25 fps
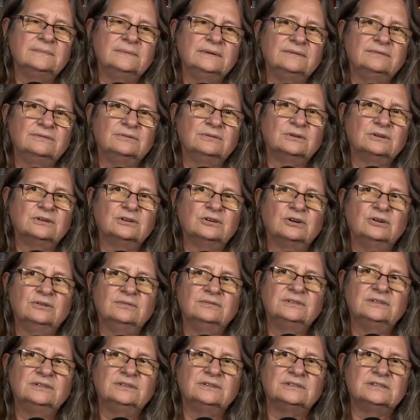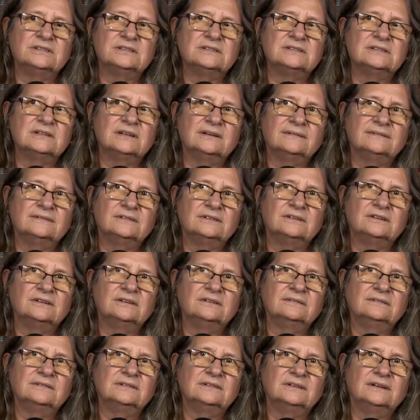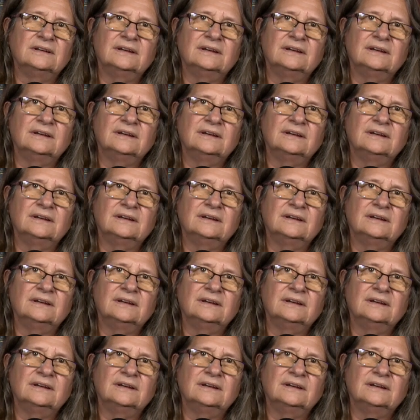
before COVID or just after COVID.